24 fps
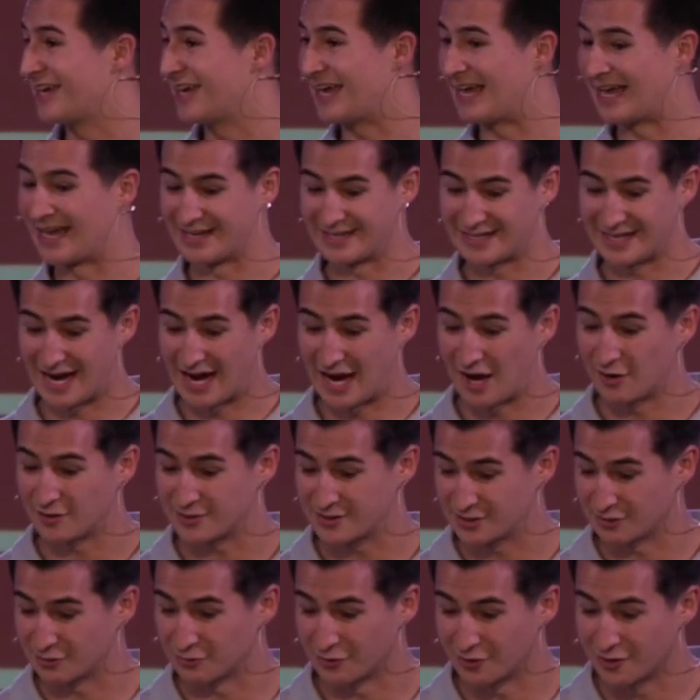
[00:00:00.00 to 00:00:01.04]
And I
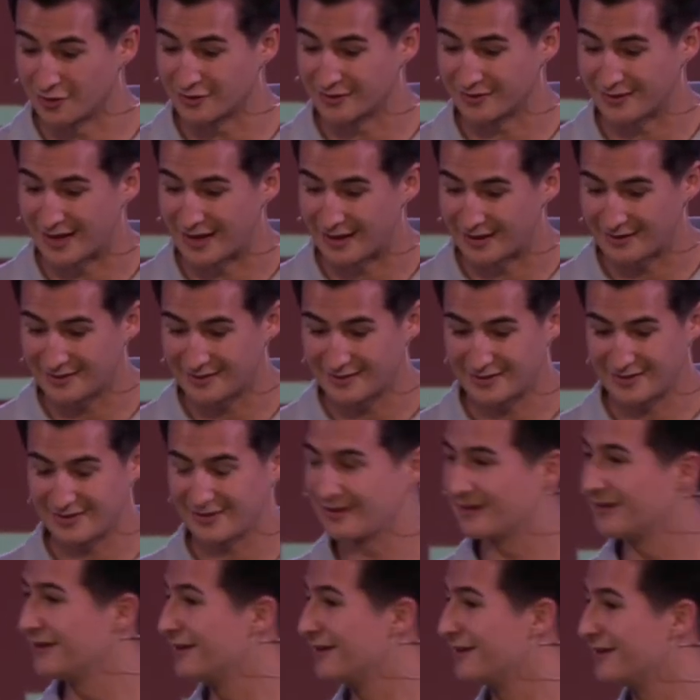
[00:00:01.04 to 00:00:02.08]
also learned that
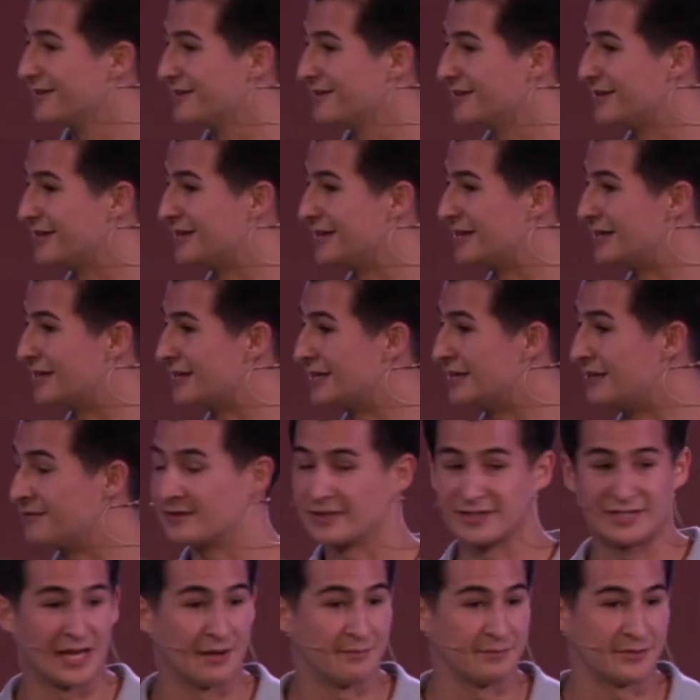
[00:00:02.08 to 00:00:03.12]

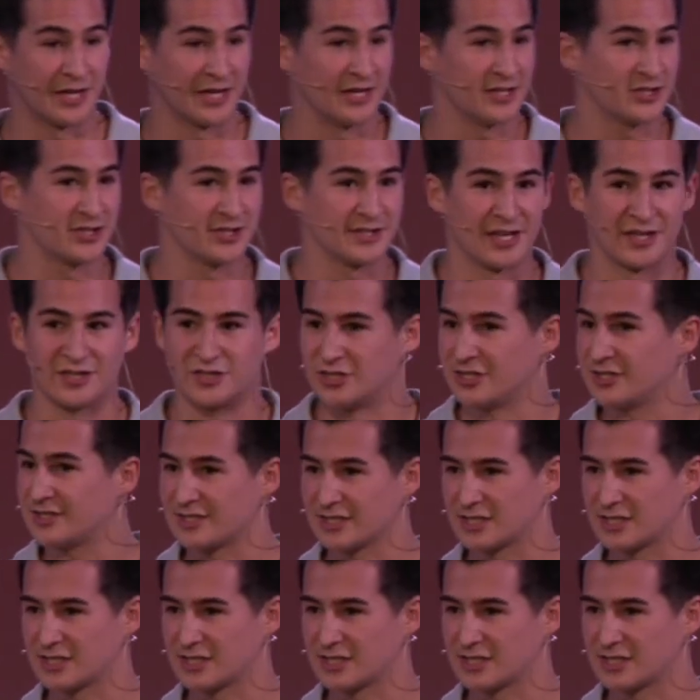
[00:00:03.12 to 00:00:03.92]
even temptations that Jesus